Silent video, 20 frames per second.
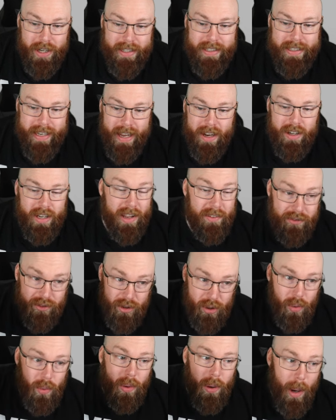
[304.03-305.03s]
down if
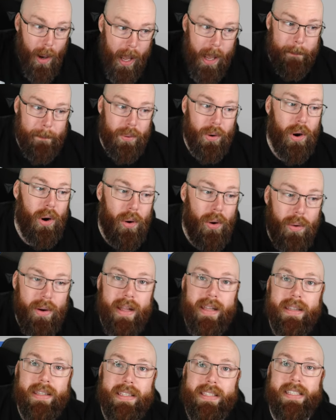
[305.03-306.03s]
you are a pro
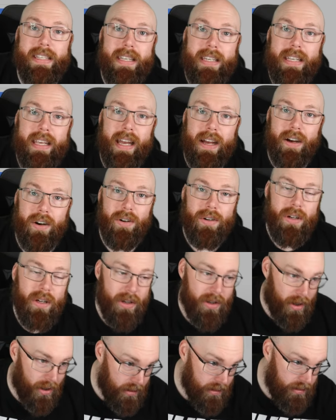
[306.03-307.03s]
in the CDL,
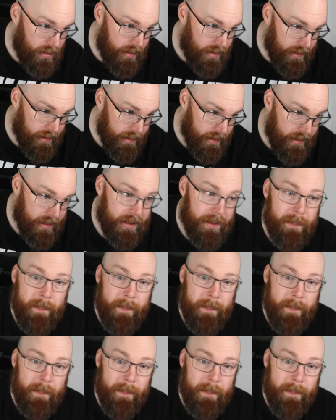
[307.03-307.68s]
Call of Duty League.